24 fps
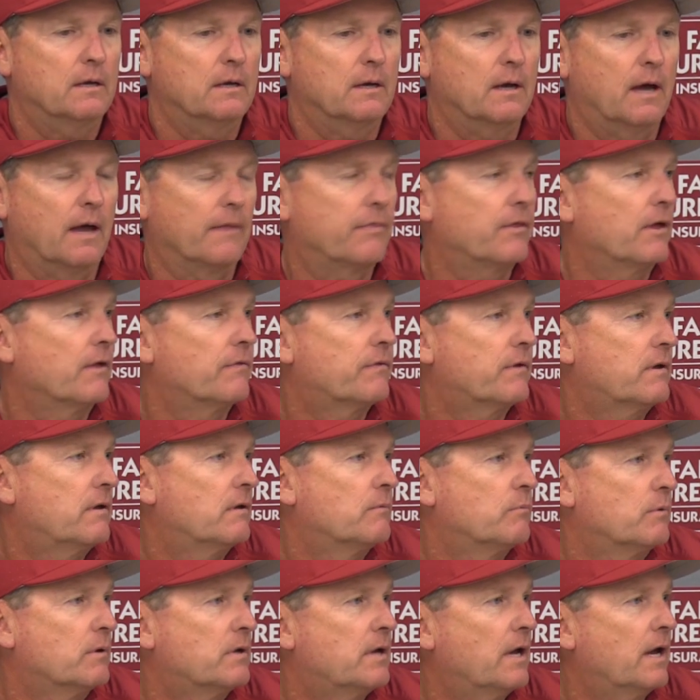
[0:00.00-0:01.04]
I thought the kid
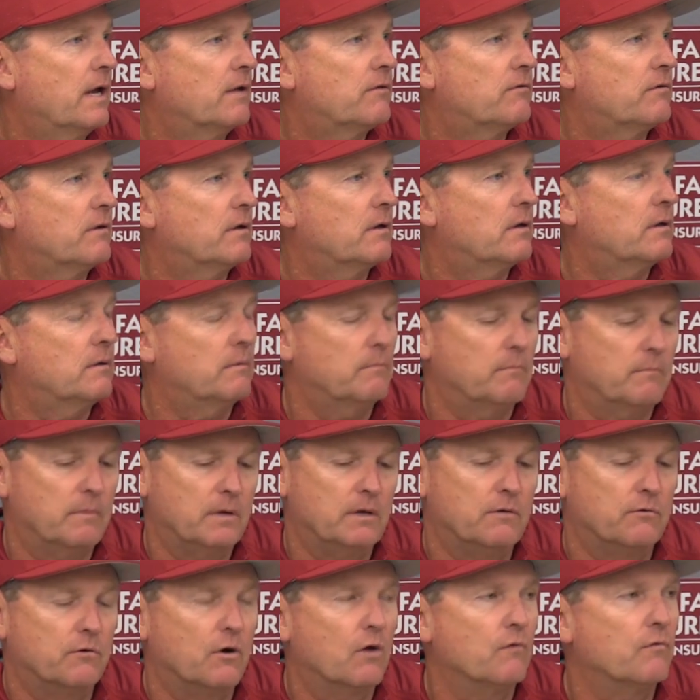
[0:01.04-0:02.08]
would catch it.
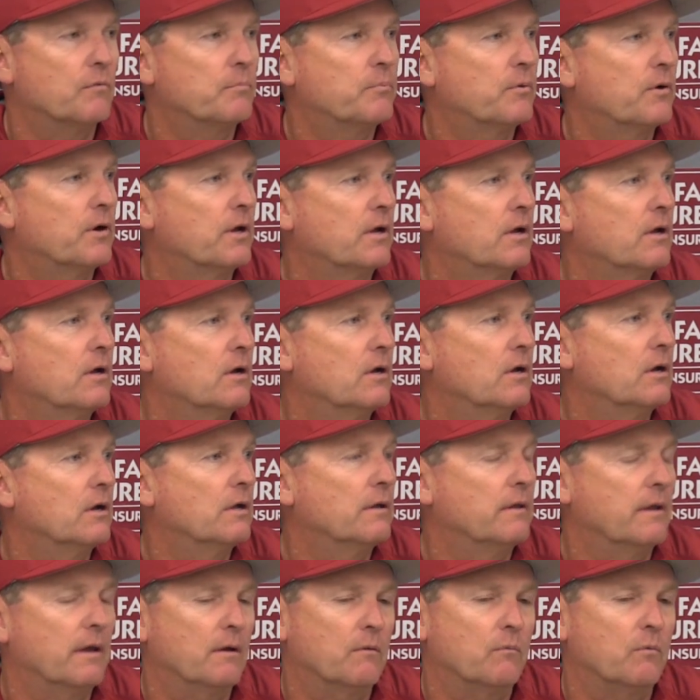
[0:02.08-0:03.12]
He drove it pretty good,
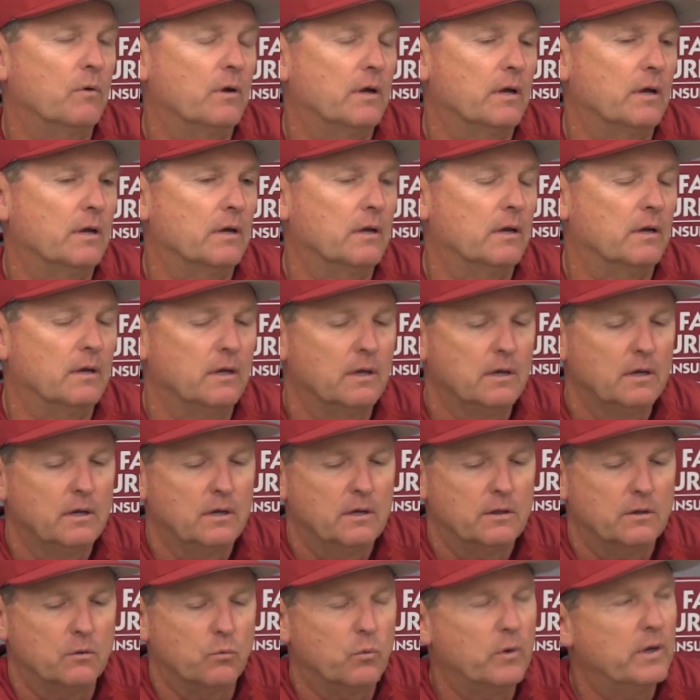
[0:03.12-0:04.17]
and that wind, and
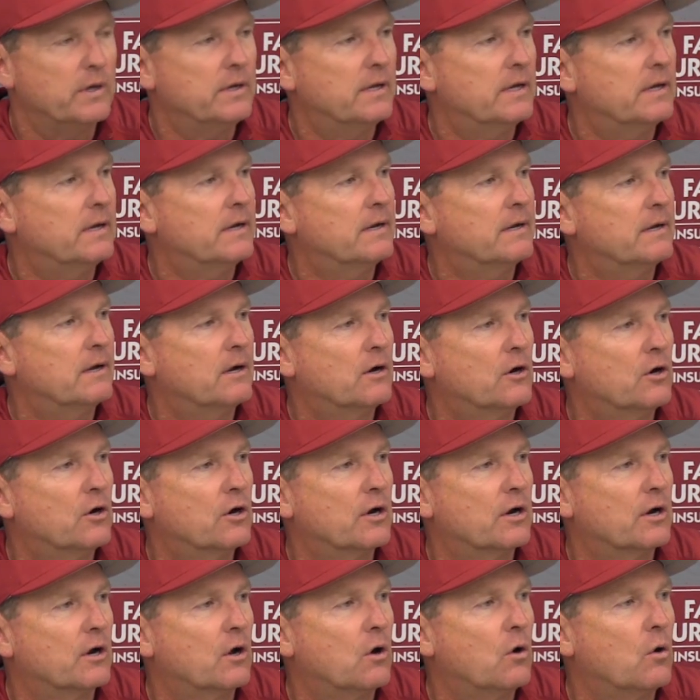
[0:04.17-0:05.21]
the wind didn't hurt
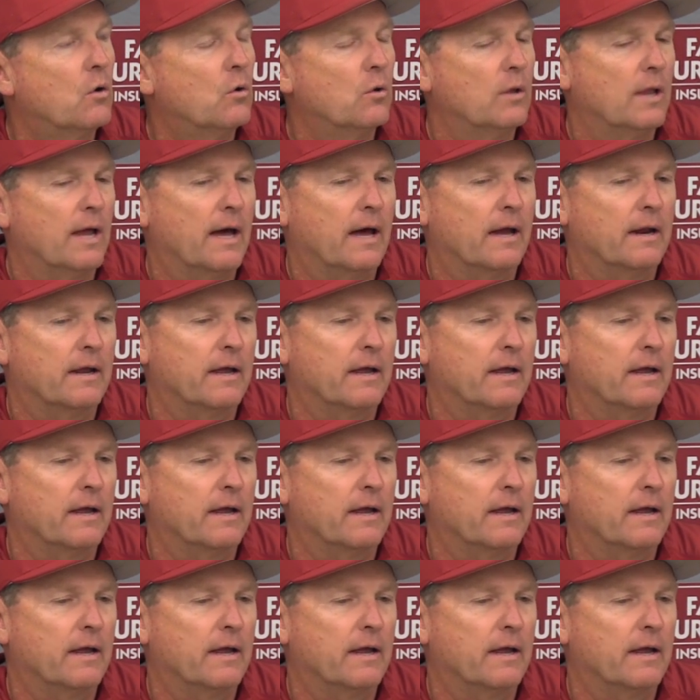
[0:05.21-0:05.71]
it a whole lot.